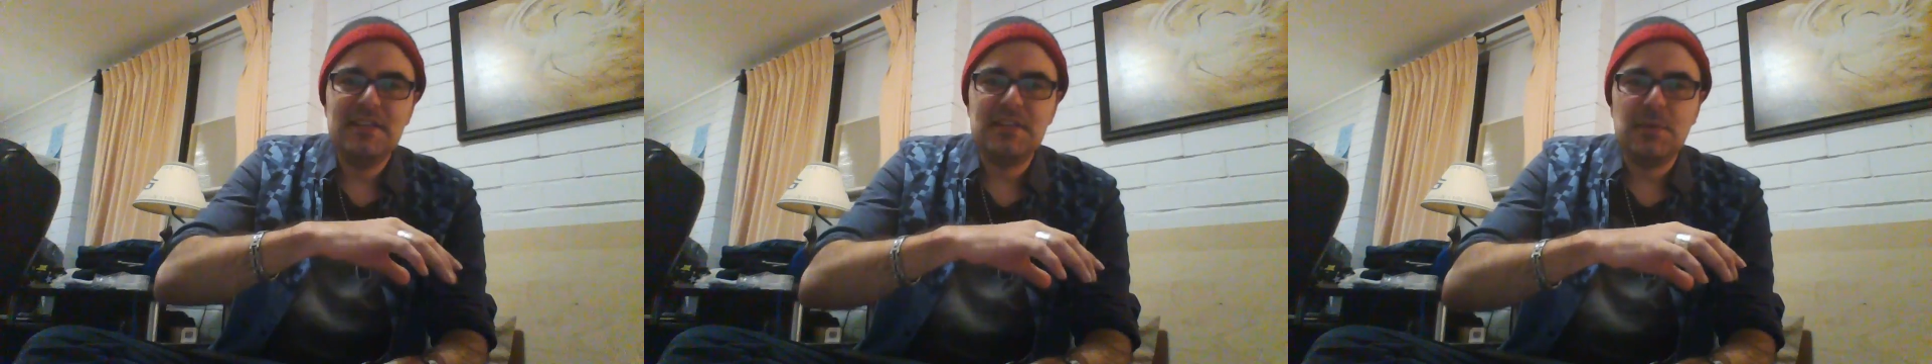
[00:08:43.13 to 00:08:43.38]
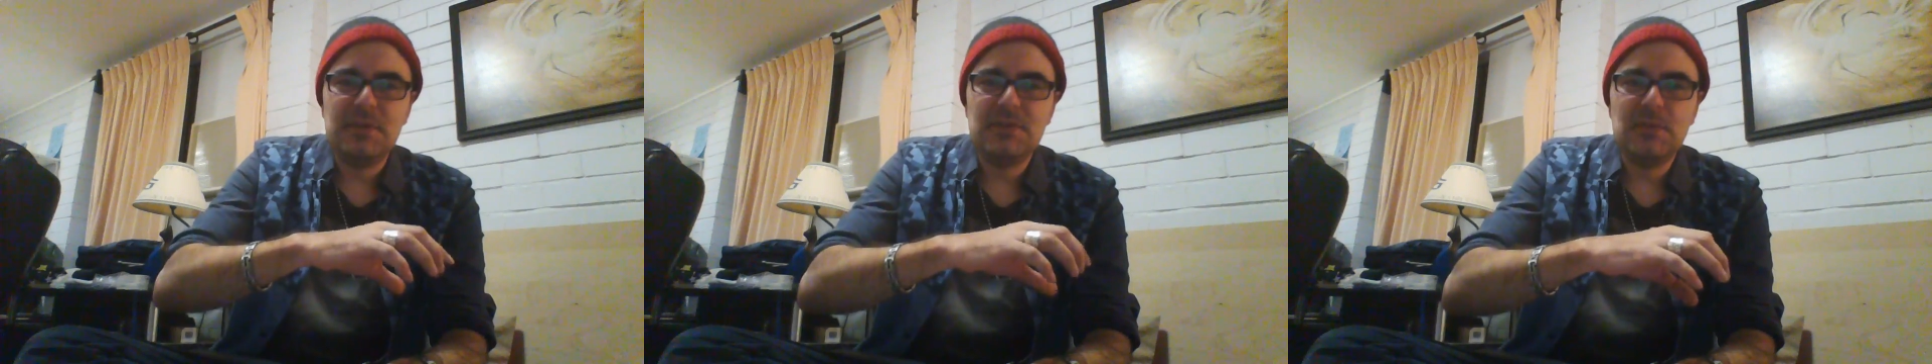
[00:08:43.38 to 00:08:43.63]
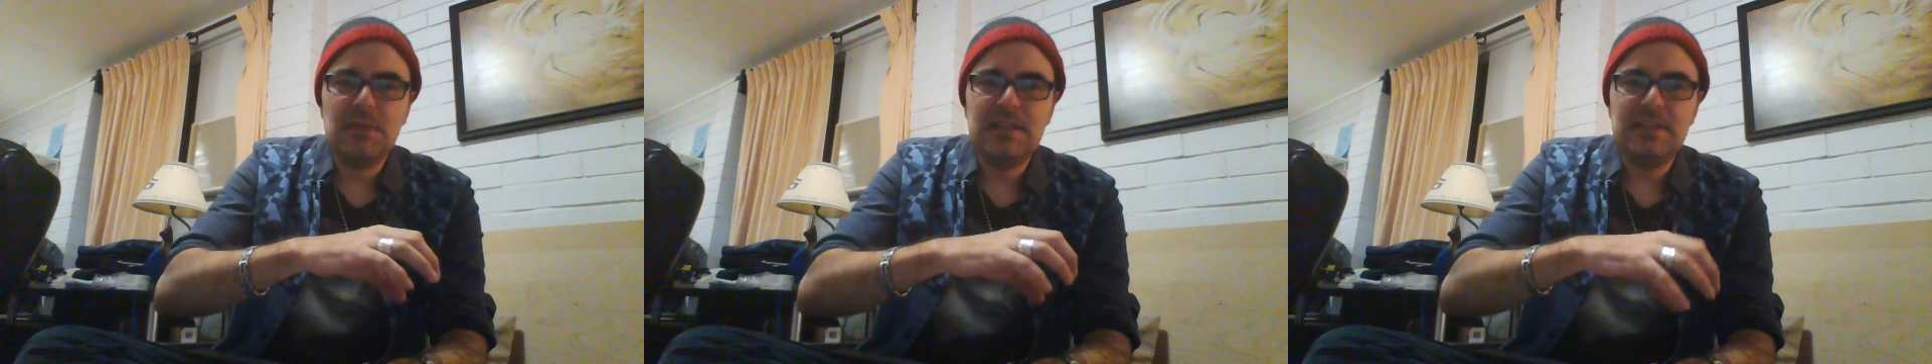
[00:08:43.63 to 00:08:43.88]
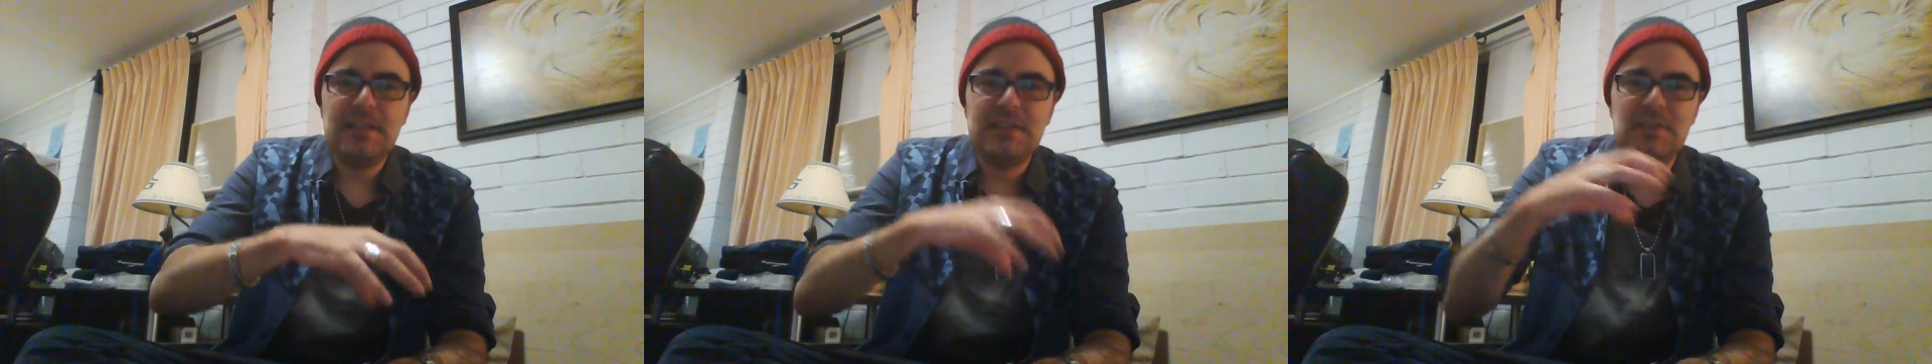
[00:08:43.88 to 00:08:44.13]
So we saw
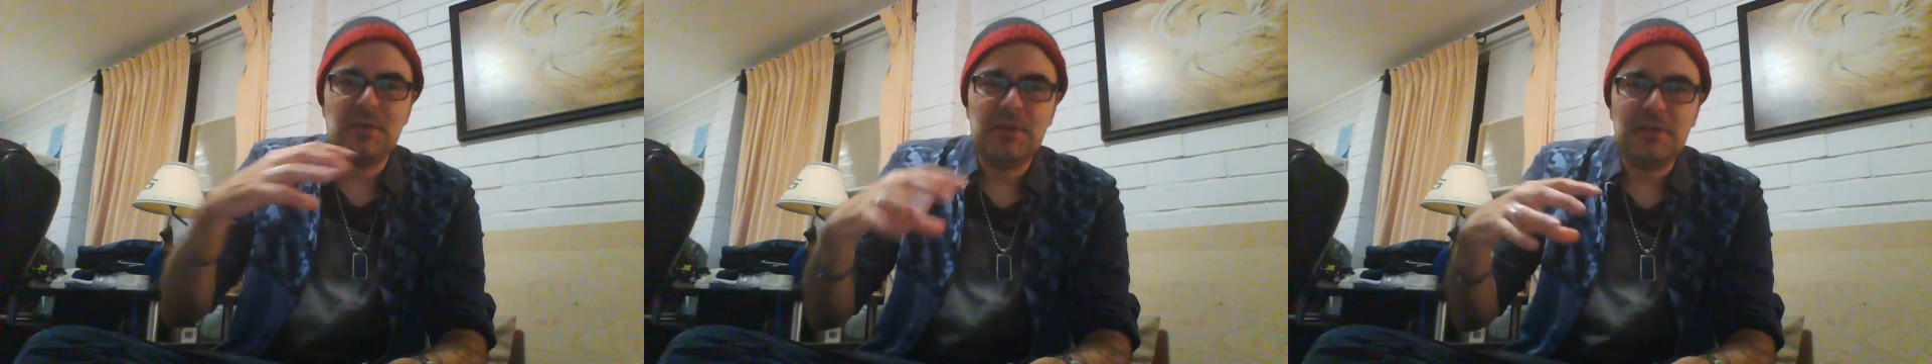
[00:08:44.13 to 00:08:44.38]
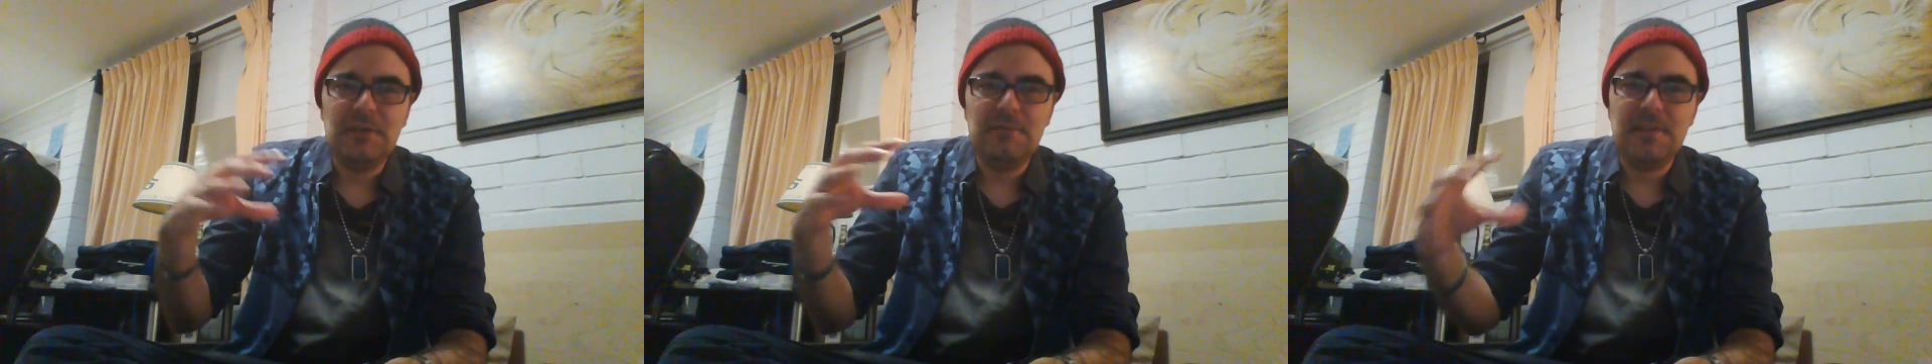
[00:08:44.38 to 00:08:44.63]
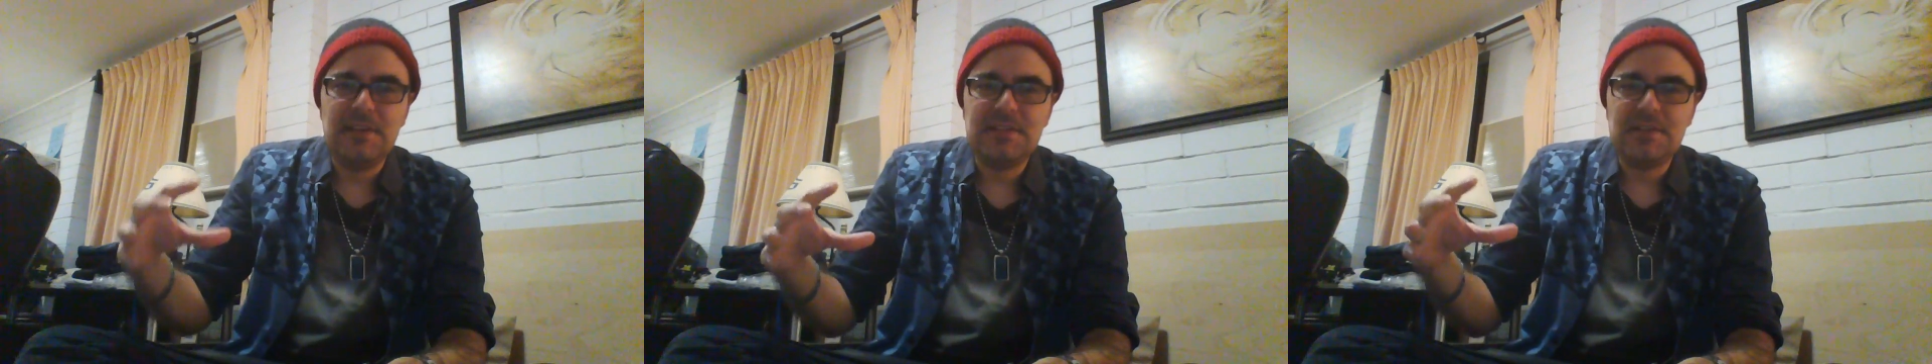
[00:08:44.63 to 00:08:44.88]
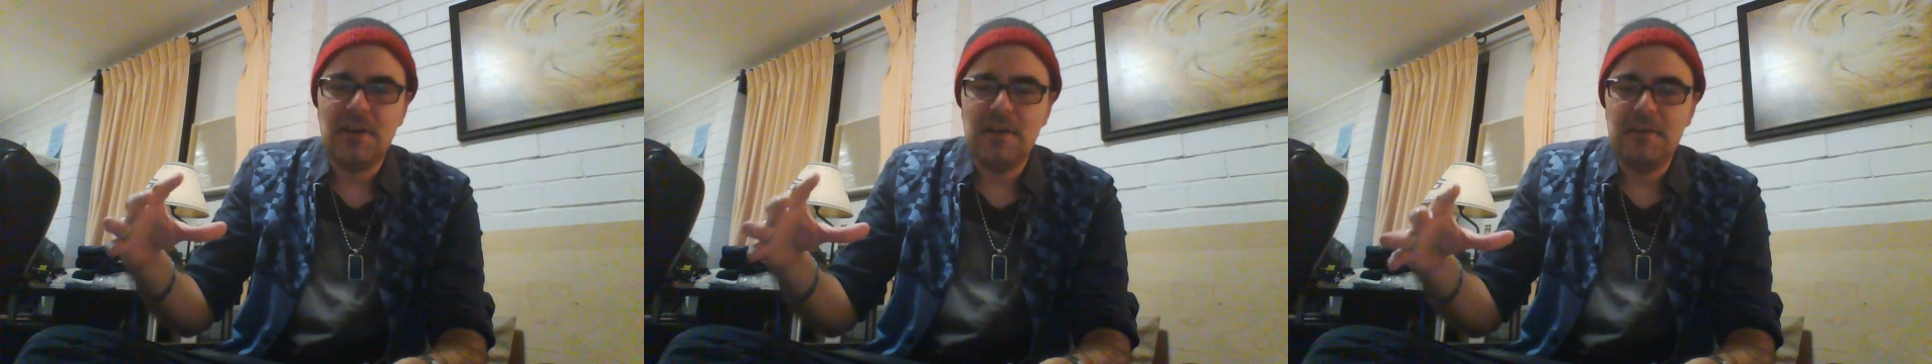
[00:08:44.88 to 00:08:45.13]
these historical
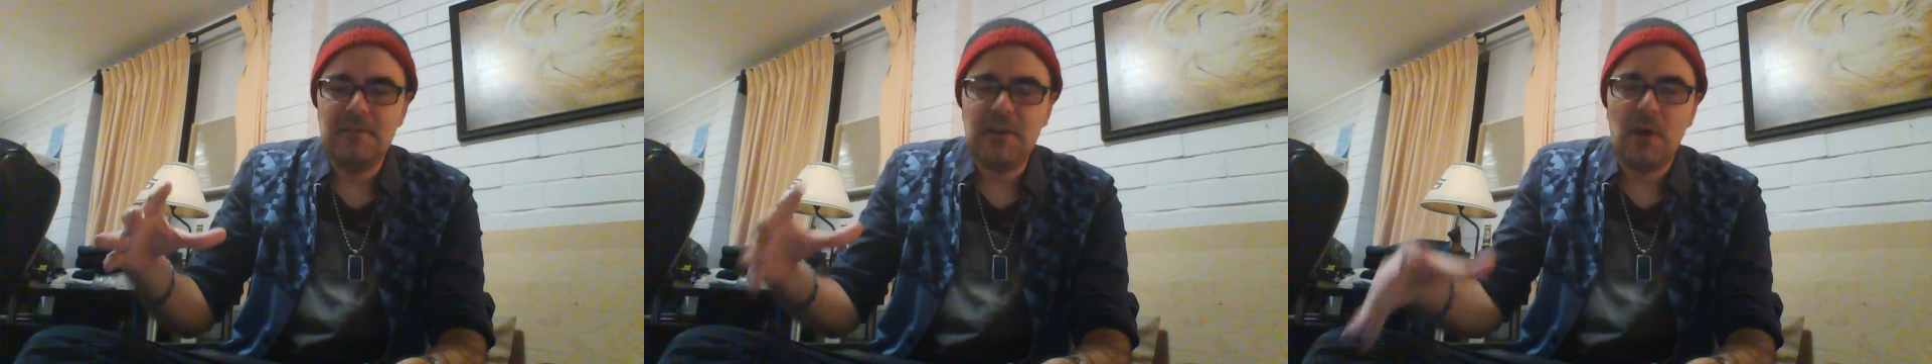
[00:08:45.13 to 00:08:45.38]
events kind of